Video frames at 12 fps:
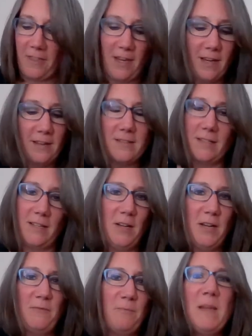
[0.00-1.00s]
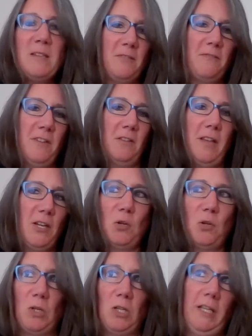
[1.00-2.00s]
things, and it makes you feel like
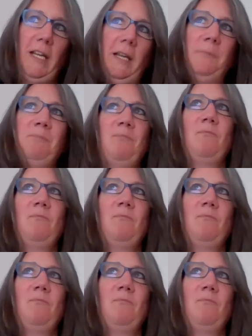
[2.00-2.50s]
you're really